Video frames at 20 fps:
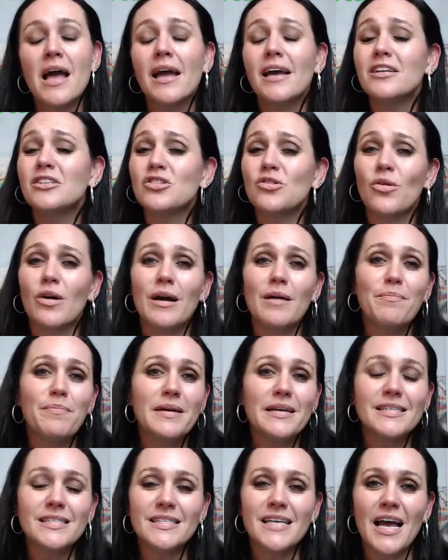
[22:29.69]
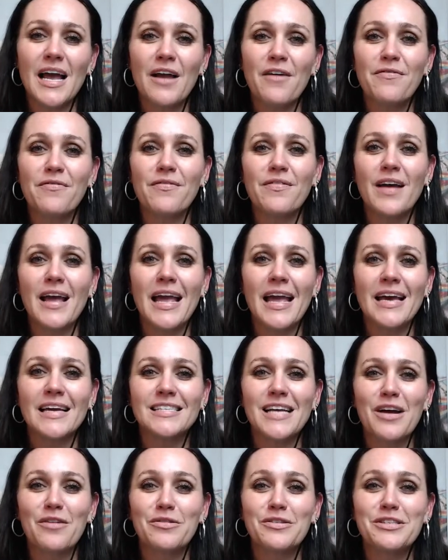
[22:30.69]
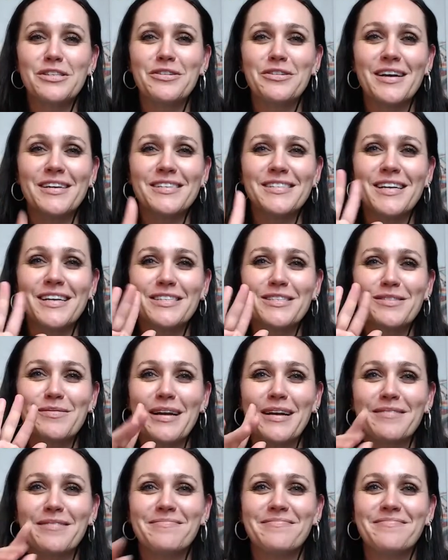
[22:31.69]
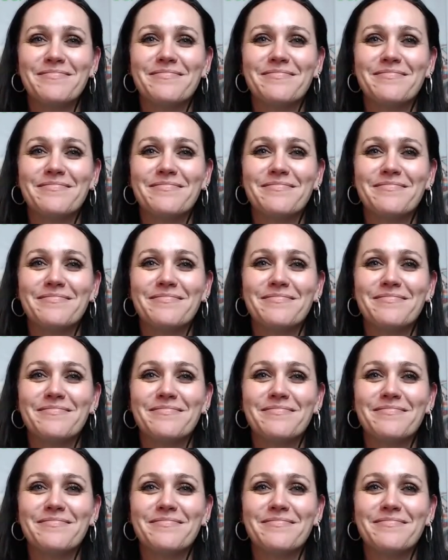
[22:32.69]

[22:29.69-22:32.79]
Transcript: Enjoy, be safe, and I will see you guys next week.